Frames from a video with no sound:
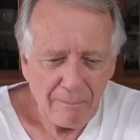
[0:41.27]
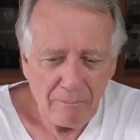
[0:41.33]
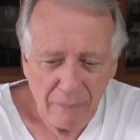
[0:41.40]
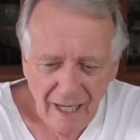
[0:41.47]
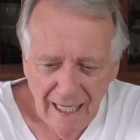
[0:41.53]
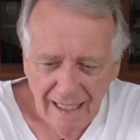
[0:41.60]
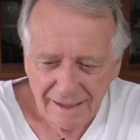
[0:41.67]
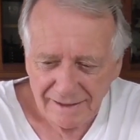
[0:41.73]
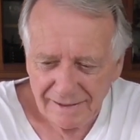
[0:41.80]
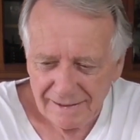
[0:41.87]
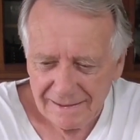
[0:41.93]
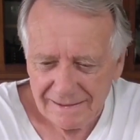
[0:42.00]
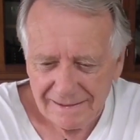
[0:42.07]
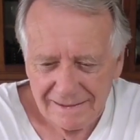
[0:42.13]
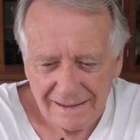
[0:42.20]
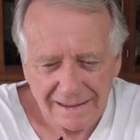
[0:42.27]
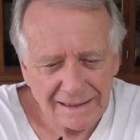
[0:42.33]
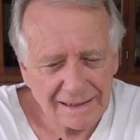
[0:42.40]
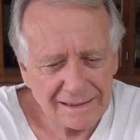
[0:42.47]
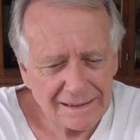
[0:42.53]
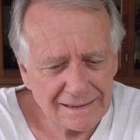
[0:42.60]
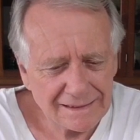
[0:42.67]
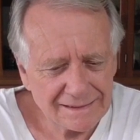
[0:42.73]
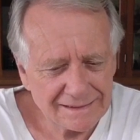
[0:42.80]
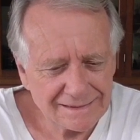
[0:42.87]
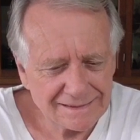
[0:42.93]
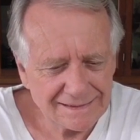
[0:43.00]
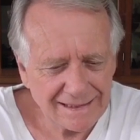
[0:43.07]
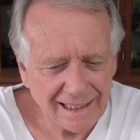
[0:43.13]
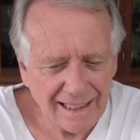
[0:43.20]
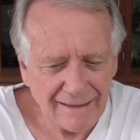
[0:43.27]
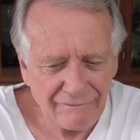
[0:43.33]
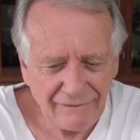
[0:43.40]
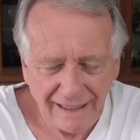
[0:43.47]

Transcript: But I